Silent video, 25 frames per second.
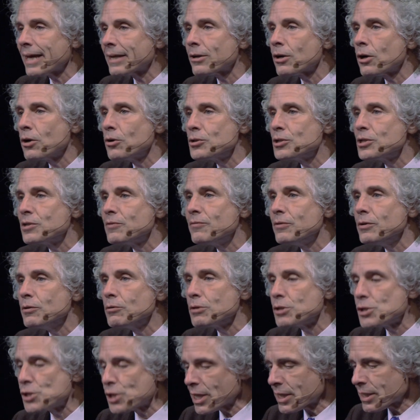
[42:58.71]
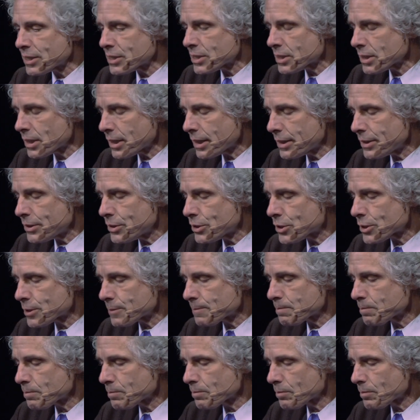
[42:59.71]
and host fewer genocides.
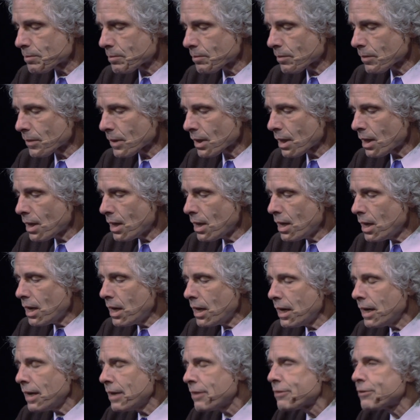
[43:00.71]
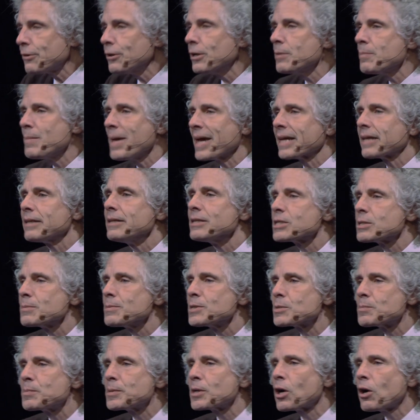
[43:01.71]
A third mechanism
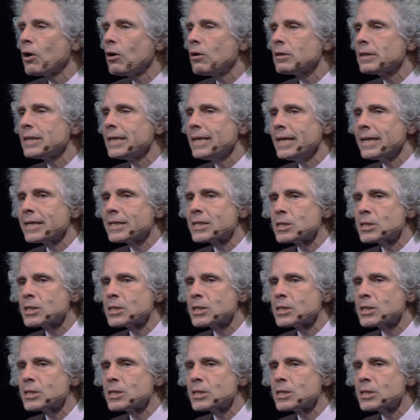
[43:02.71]
has been called the